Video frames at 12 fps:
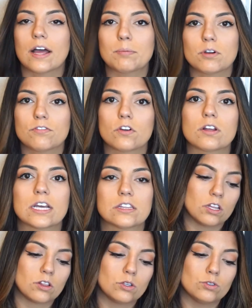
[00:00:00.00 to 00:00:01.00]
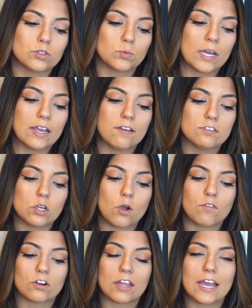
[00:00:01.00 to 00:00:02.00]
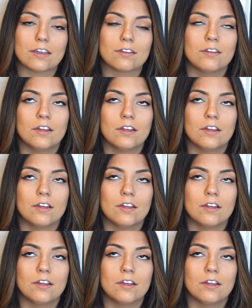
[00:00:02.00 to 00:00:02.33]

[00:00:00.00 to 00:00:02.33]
I prefer like the loose waves over like